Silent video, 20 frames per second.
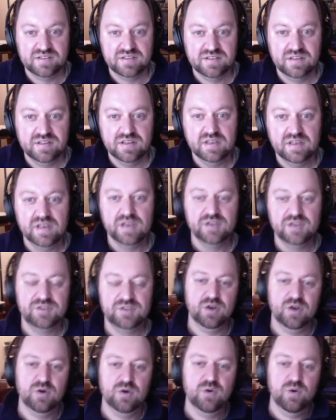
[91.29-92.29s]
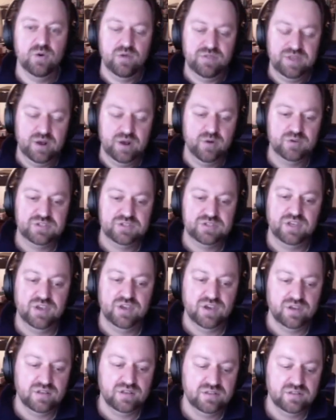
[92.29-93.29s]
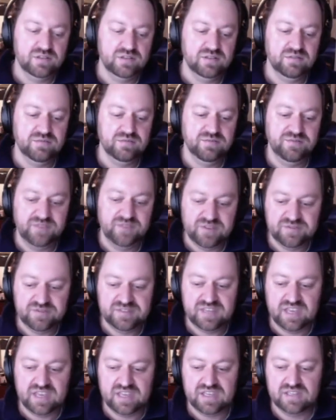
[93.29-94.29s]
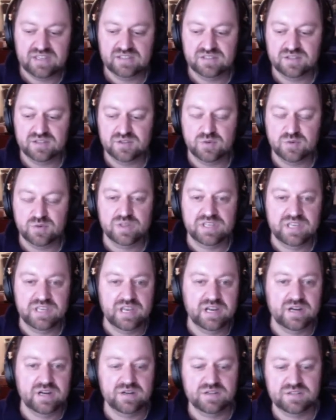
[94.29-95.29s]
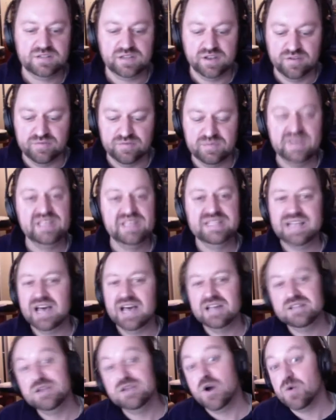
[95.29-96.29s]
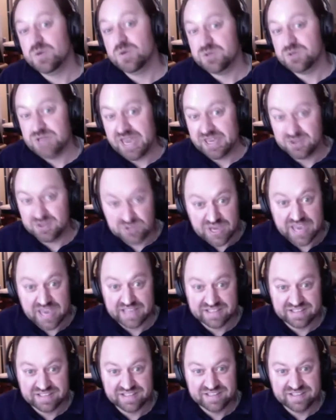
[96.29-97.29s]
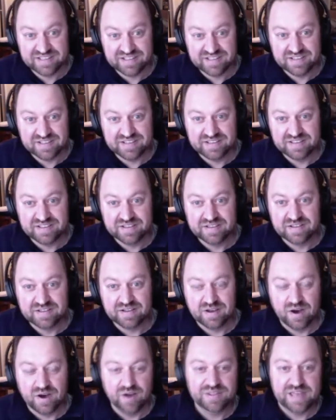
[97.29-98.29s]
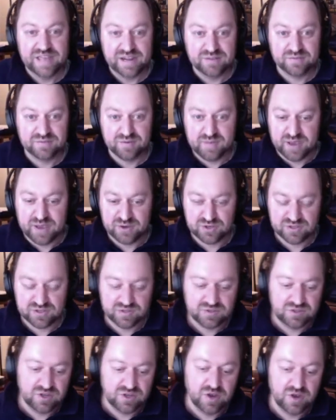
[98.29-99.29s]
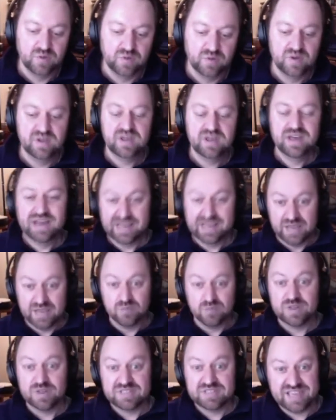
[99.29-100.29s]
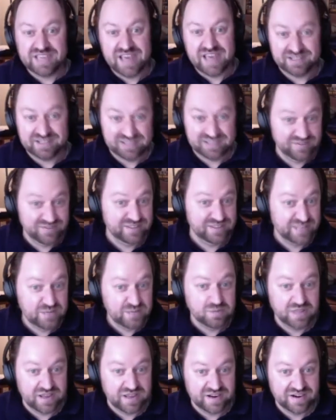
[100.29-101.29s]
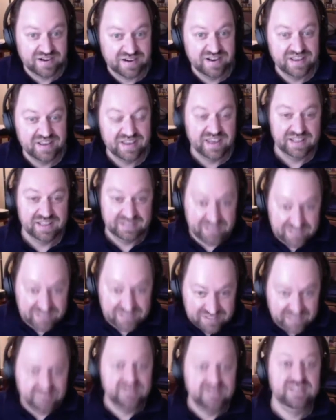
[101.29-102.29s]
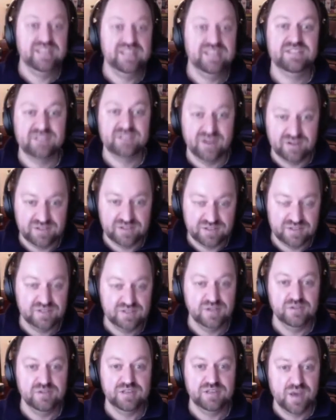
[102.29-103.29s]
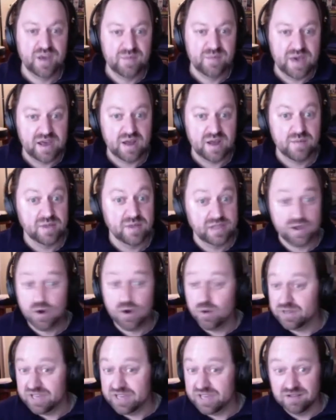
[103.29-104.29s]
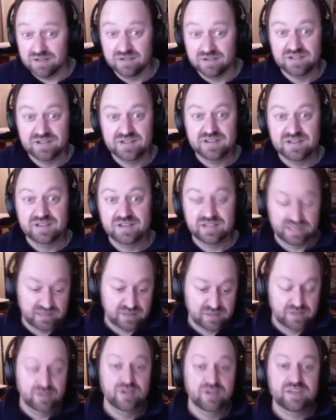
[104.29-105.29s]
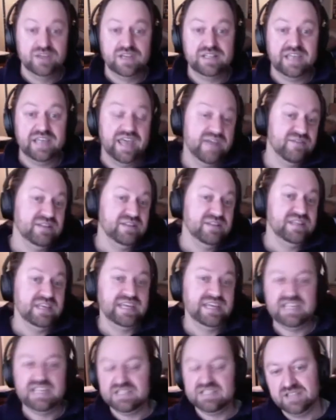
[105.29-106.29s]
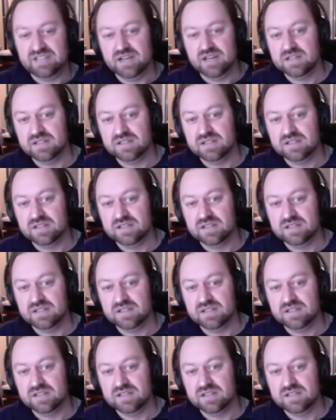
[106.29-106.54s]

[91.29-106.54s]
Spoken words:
Yeah. So there was a good 15 to 20 years of me not knowing Jackie Chan, all that information. So again, once I got a DVD player and these DVDs started to slowly come out, I'm like, holy hell, like look at everything he's done.